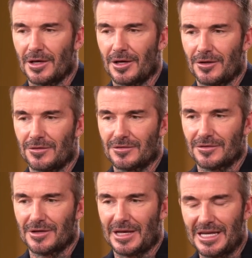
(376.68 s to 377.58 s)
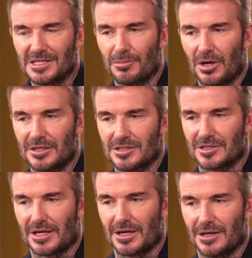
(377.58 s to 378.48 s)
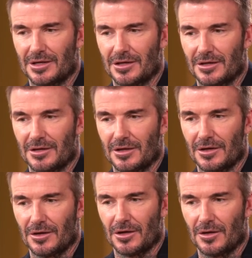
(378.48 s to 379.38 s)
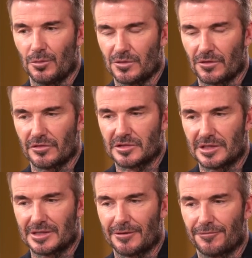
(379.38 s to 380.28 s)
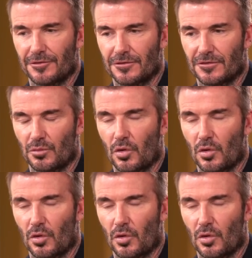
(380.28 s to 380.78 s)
And his mindset was obviously different to